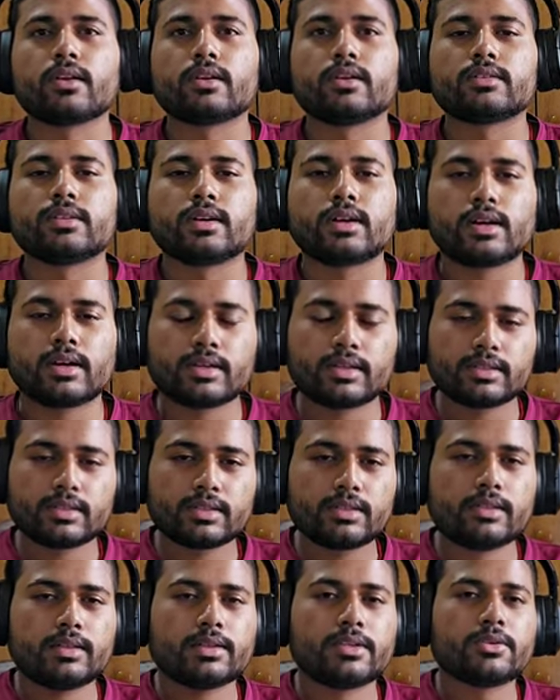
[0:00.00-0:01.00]
The
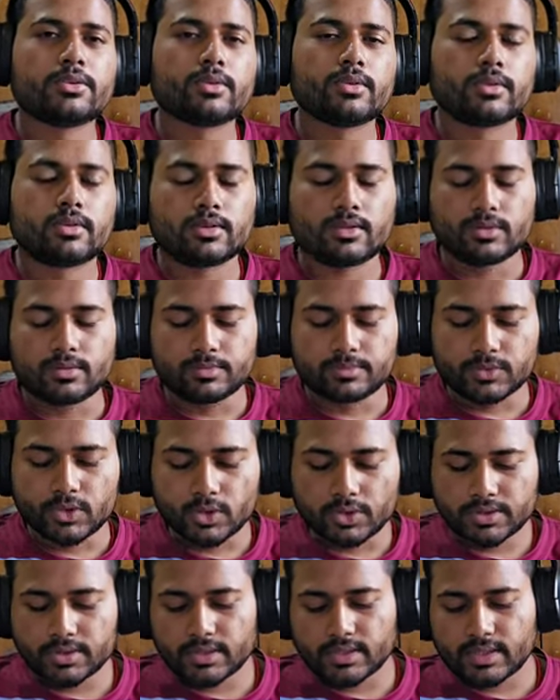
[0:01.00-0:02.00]
another
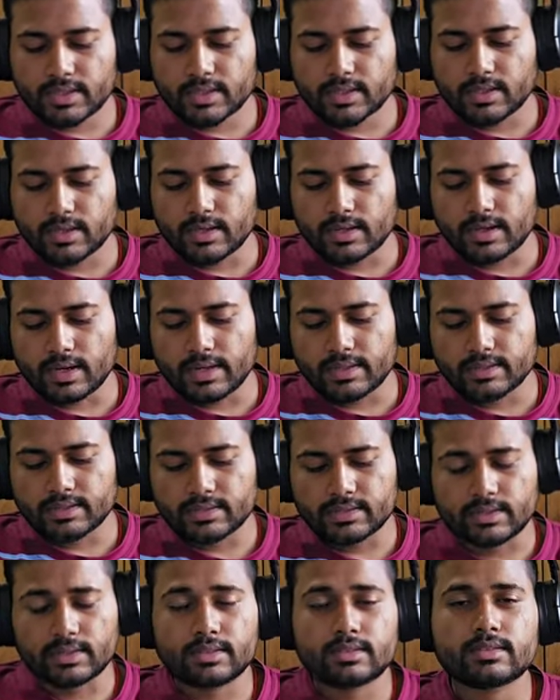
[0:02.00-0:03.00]
question that arises
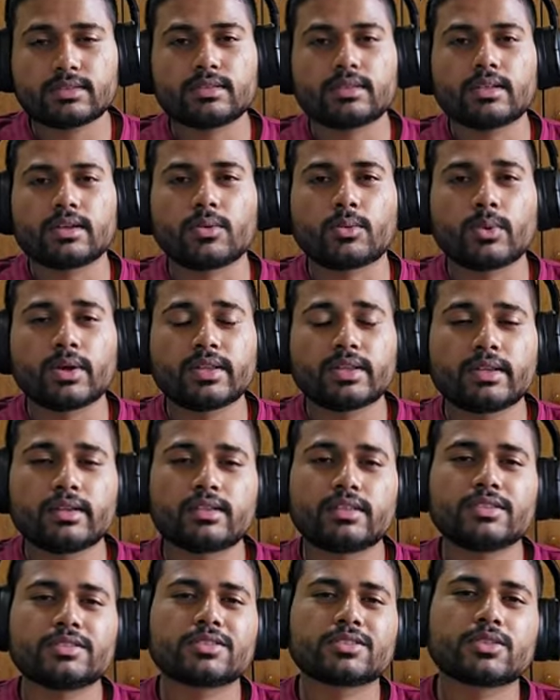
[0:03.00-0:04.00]
is whether
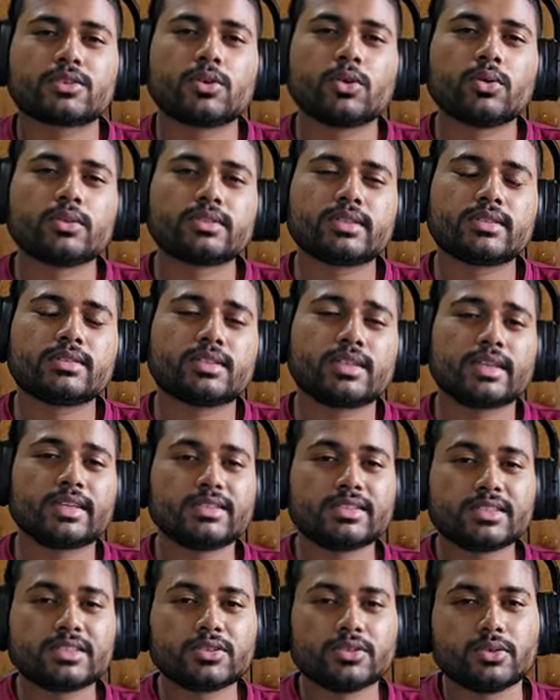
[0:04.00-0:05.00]
this course is
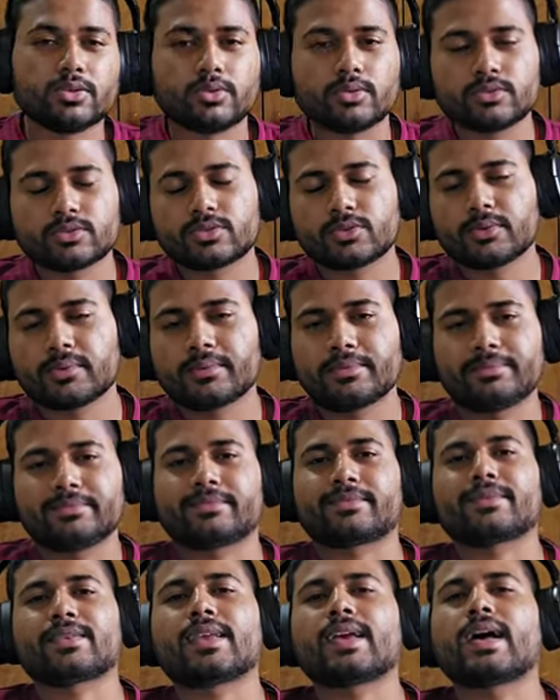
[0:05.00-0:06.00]
easy to do. So
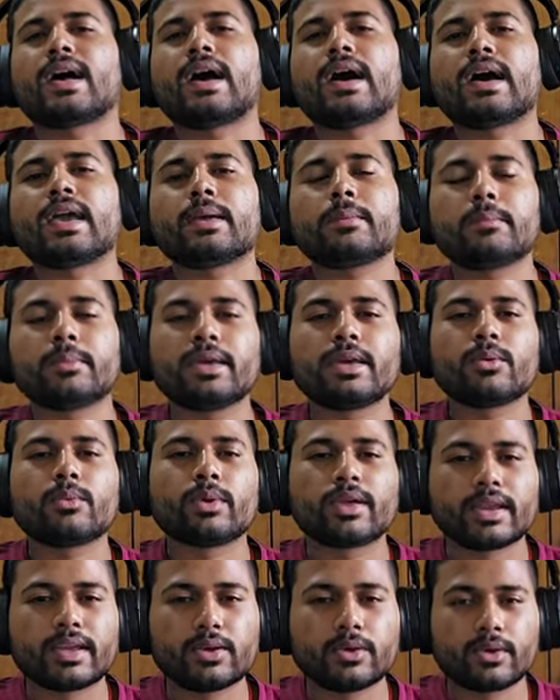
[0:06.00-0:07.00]
I am being
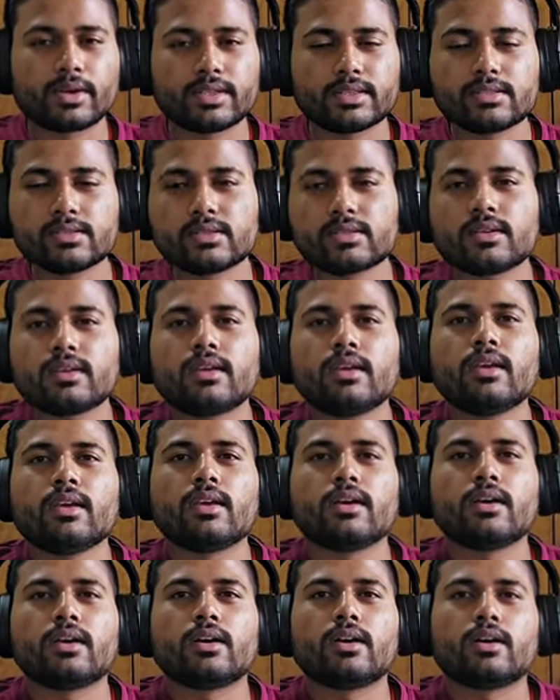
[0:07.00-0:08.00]
very honest,
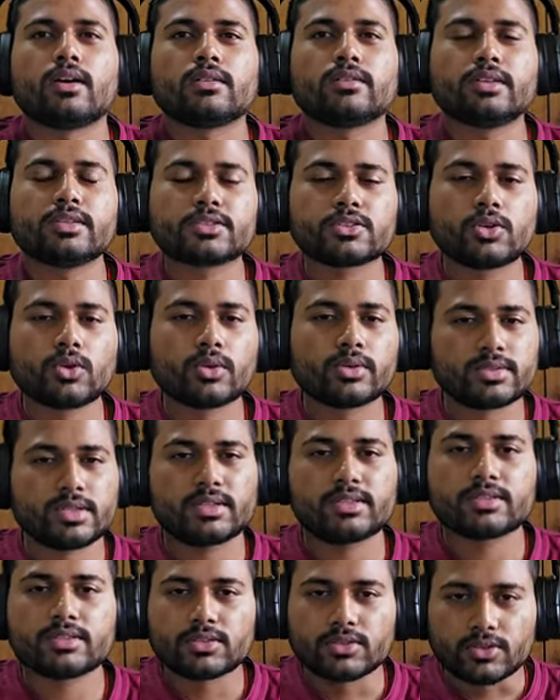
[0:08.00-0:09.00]
this course
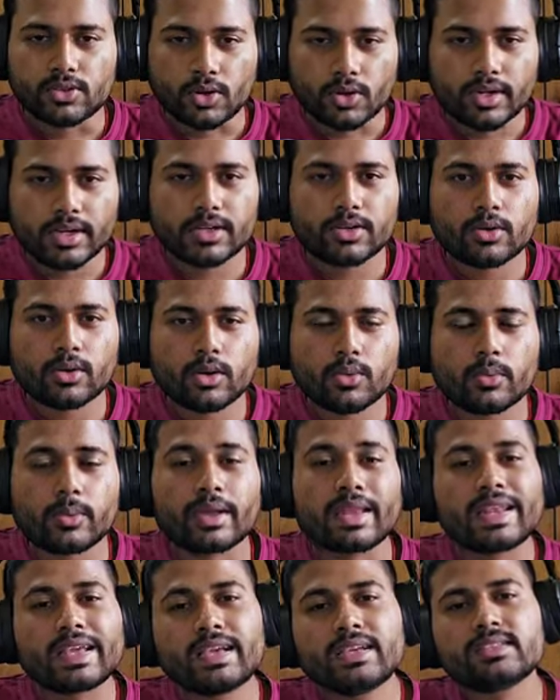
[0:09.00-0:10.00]
is not at all
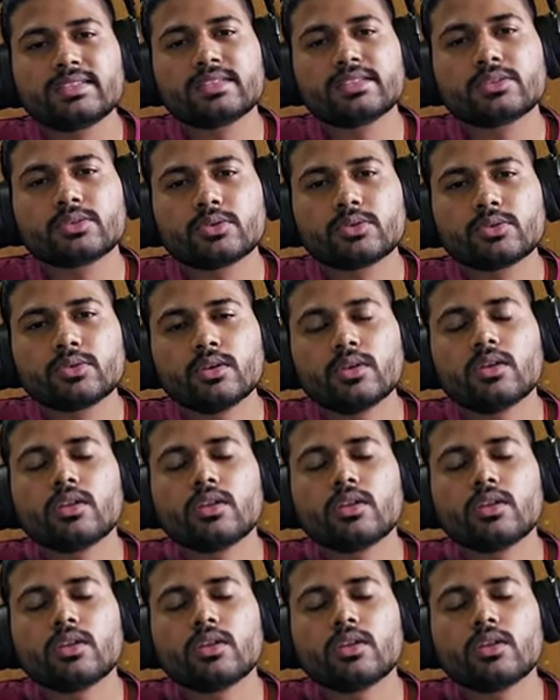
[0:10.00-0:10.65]
very easy to do.